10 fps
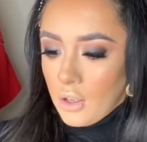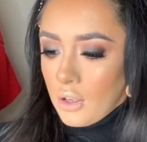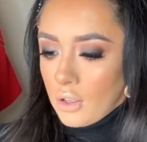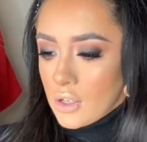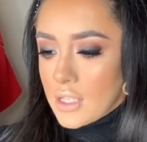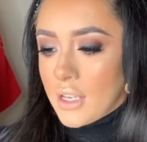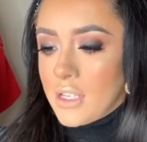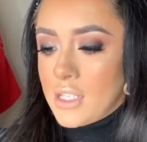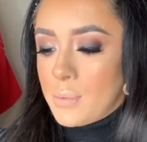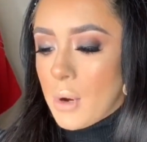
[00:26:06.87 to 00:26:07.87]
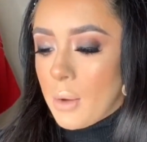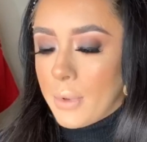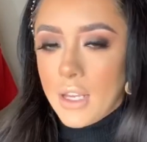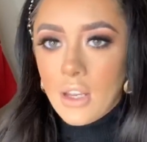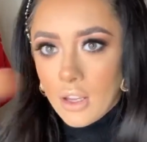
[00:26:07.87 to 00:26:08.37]
Because like this is
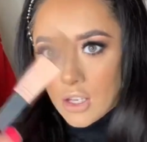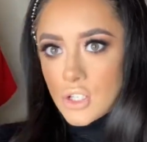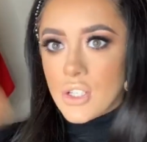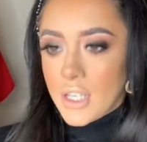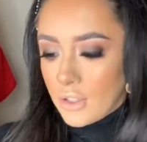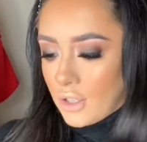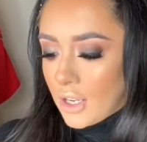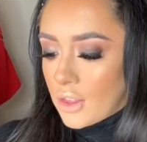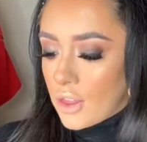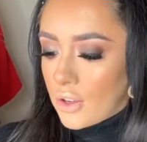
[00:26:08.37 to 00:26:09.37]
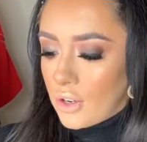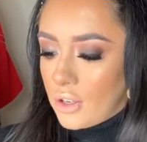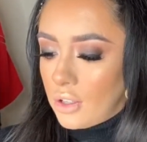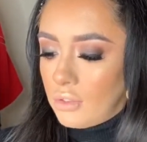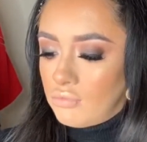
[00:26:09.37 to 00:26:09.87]
probably, as you see now, like the third
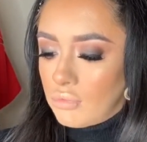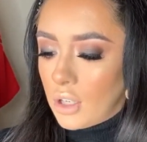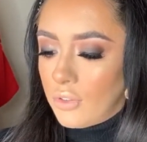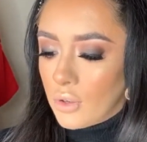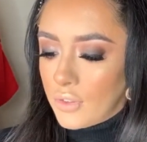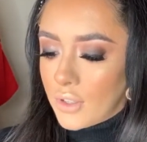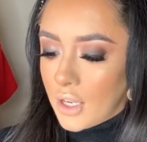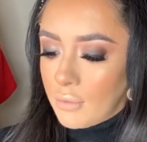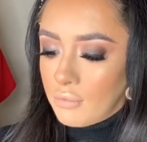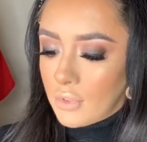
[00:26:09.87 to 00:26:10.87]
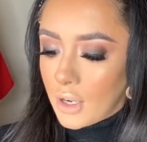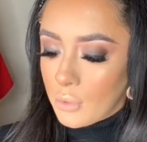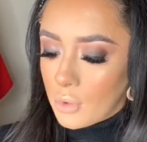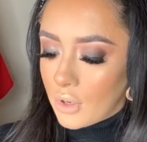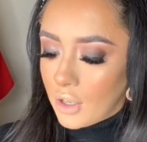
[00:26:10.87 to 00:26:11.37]
or fourth time that I'm
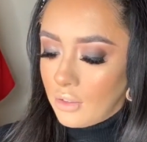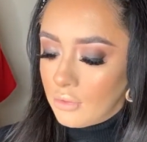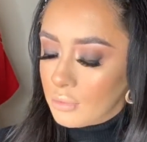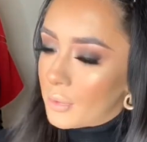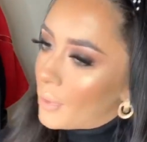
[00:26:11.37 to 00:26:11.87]
going on with my